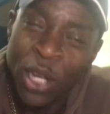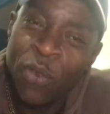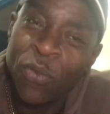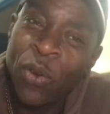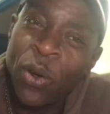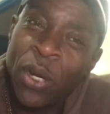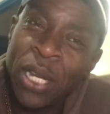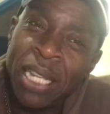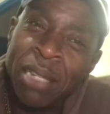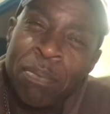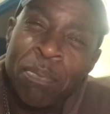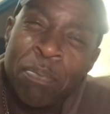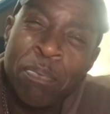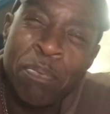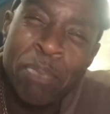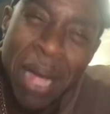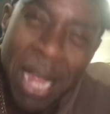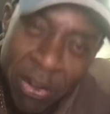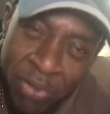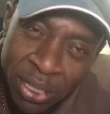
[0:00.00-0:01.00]
for
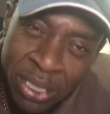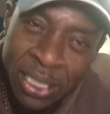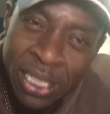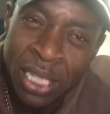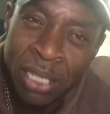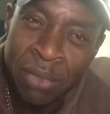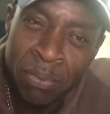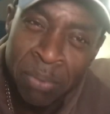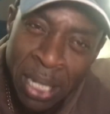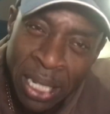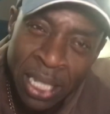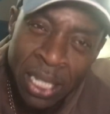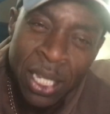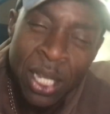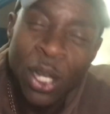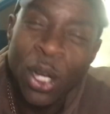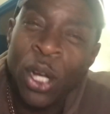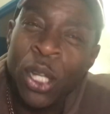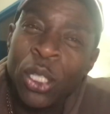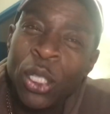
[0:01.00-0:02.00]
embarrassing me
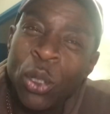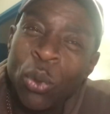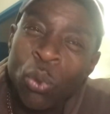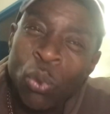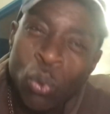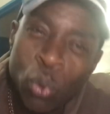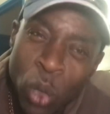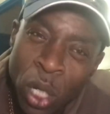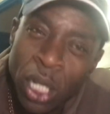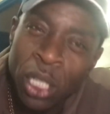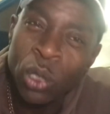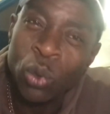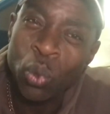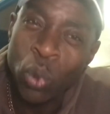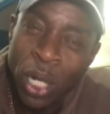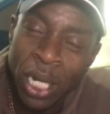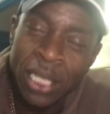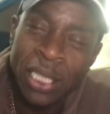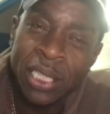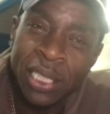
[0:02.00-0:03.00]
on the
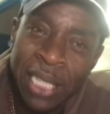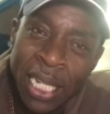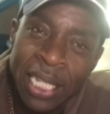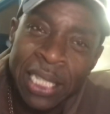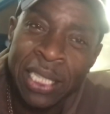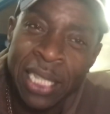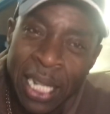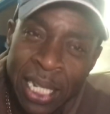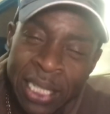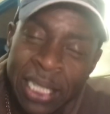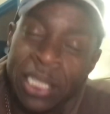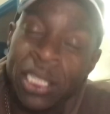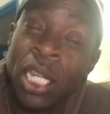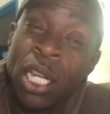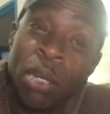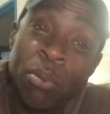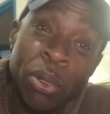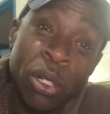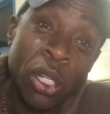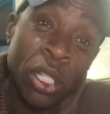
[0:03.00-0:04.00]
worldwide stage like this.
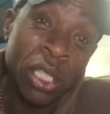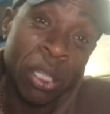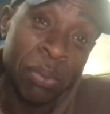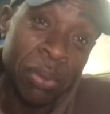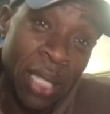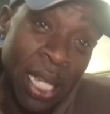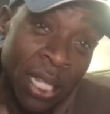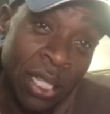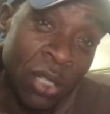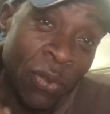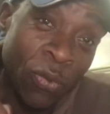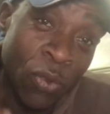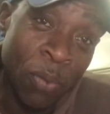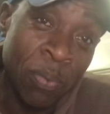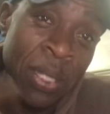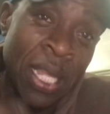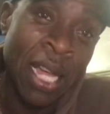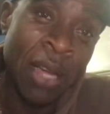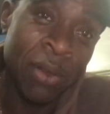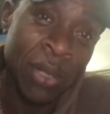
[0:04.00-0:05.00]
Because I'm telling you from
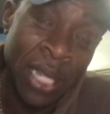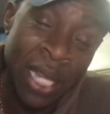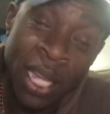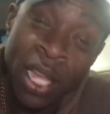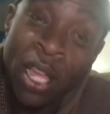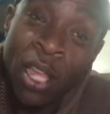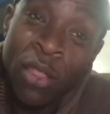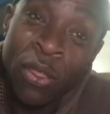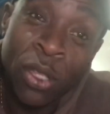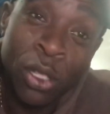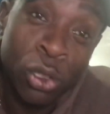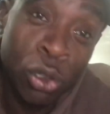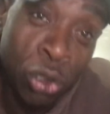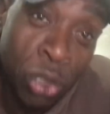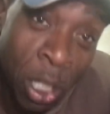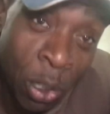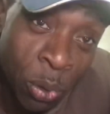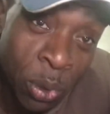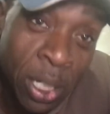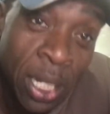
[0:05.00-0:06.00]
now, yeah, the
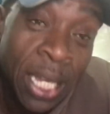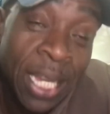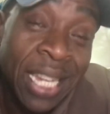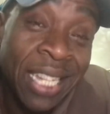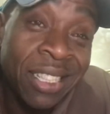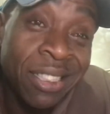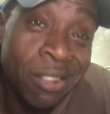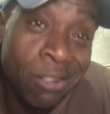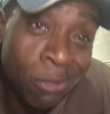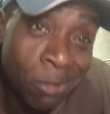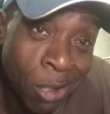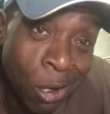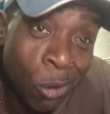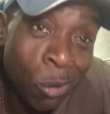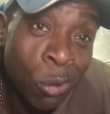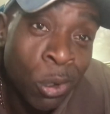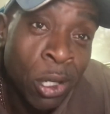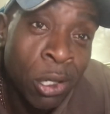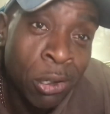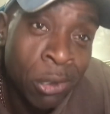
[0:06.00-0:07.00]
joke is
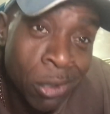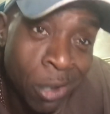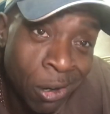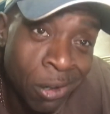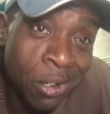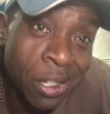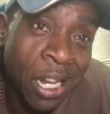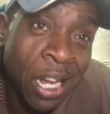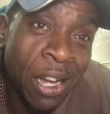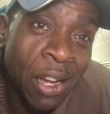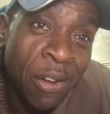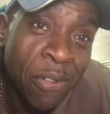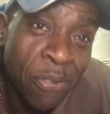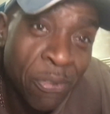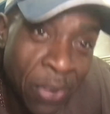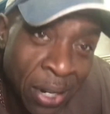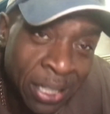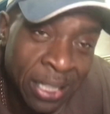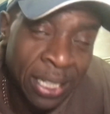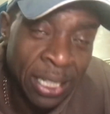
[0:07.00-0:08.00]
no longer
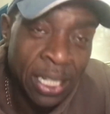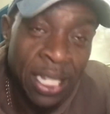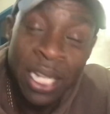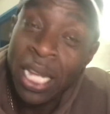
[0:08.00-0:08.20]
funny.